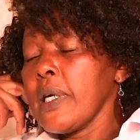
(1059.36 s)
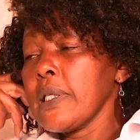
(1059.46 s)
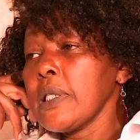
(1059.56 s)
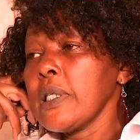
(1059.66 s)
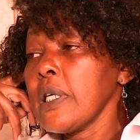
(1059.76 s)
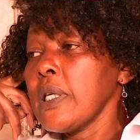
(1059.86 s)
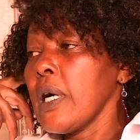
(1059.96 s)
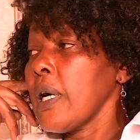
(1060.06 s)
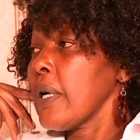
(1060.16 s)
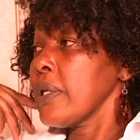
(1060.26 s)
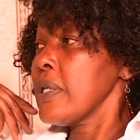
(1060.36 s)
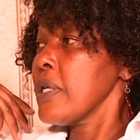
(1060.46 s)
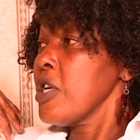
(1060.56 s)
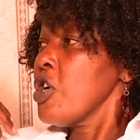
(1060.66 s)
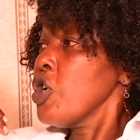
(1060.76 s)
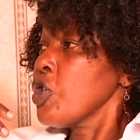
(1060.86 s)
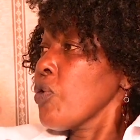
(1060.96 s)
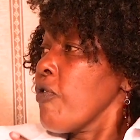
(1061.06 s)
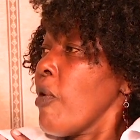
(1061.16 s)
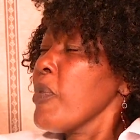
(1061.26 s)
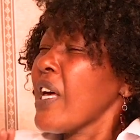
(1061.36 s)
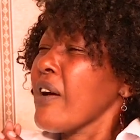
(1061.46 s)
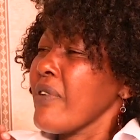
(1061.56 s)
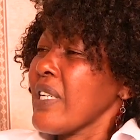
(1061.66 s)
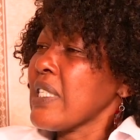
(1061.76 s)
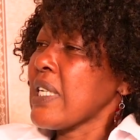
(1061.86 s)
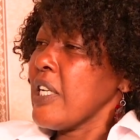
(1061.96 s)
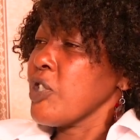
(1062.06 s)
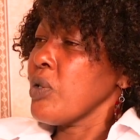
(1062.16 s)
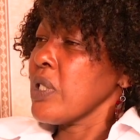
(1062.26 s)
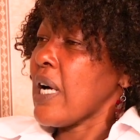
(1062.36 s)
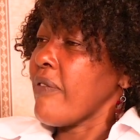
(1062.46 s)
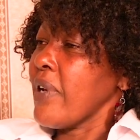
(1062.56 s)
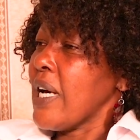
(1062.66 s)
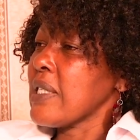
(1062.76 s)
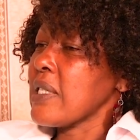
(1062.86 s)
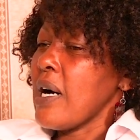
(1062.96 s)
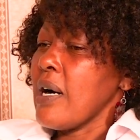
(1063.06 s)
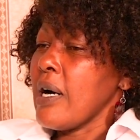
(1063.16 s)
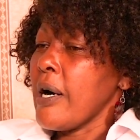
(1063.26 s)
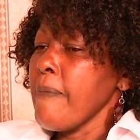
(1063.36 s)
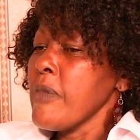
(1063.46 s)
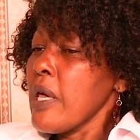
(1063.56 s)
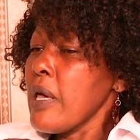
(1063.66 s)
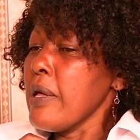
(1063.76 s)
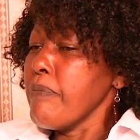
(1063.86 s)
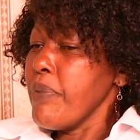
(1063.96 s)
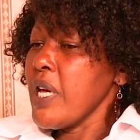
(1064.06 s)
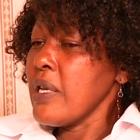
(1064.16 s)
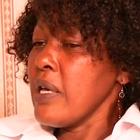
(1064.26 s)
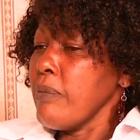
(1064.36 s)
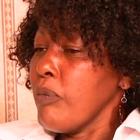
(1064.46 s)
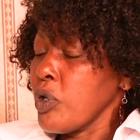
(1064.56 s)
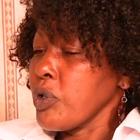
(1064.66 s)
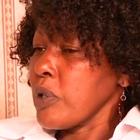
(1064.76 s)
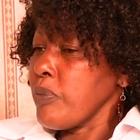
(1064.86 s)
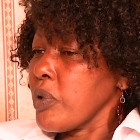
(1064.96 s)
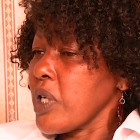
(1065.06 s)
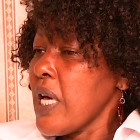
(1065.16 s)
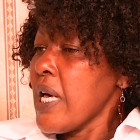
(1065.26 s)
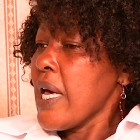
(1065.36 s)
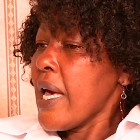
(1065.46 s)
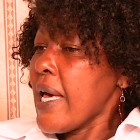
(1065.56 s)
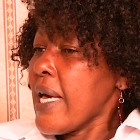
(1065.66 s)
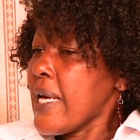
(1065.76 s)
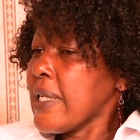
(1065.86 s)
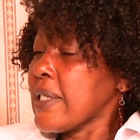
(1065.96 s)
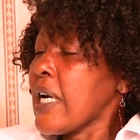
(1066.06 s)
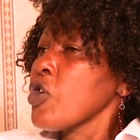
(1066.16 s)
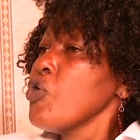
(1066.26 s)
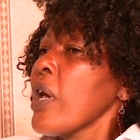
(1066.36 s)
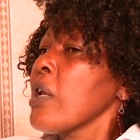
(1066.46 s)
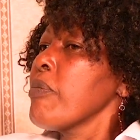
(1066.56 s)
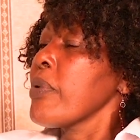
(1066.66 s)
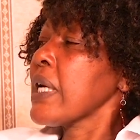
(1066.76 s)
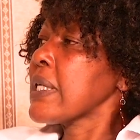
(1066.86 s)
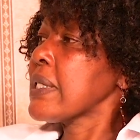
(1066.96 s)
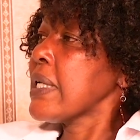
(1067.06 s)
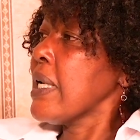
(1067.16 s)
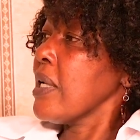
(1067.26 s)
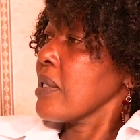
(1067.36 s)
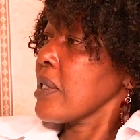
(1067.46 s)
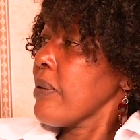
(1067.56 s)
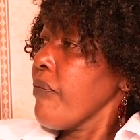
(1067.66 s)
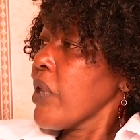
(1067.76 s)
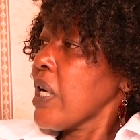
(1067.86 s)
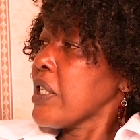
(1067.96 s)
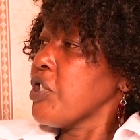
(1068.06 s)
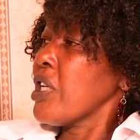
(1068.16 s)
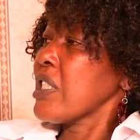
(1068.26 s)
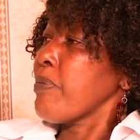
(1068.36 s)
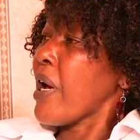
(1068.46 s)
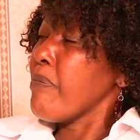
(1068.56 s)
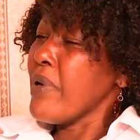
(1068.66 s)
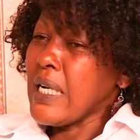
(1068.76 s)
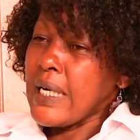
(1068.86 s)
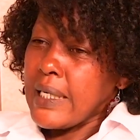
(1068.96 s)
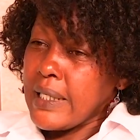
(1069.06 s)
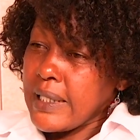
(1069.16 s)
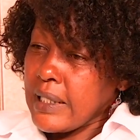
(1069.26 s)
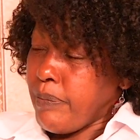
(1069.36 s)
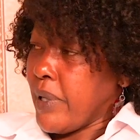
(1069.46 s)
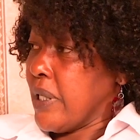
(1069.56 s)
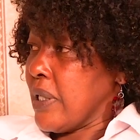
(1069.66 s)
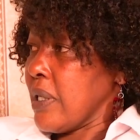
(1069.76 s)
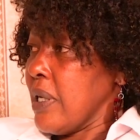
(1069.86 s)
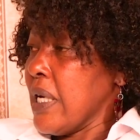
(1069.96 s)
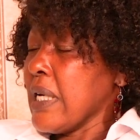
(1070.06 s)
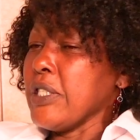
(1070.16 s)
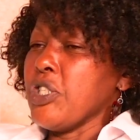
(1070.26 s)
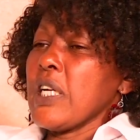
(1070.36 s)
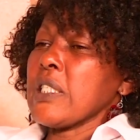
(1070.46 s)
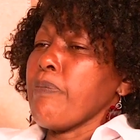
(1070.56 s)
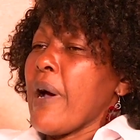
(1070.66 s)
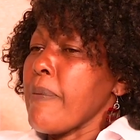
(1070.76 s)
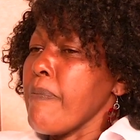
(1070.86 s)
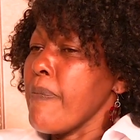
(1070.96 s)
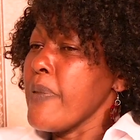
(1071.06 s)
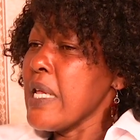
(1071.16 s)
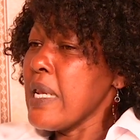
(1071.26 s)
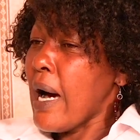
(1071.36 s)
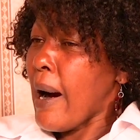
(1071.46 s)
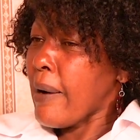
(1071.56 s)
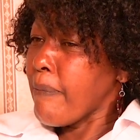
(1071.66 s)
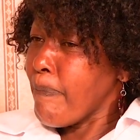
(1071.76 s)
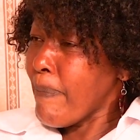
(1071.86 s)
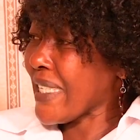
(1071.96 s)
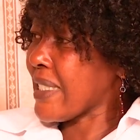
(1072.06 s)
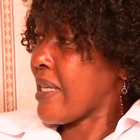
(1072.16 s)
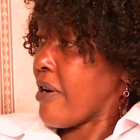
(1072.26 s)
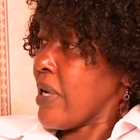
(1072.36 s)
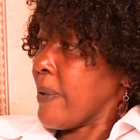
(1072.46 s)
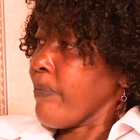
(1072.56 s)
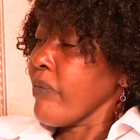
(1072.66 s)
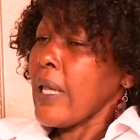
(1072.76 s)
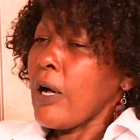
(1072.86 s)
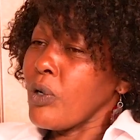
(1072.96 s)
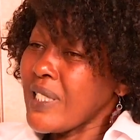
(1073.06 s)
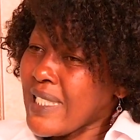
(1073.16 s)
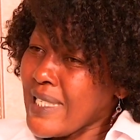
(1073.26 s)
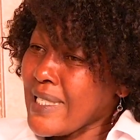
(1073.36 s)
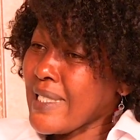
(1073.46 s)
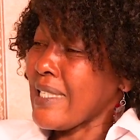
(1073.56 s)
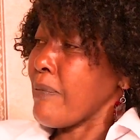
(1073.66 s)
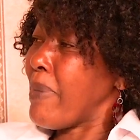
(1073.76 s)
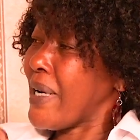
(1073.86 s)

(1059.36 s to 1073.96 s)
that's it. And so for me, the greatest lessons I've learned in being in motorsport is that you can break ceilings just by being disciplined, just by being mastering, consistent,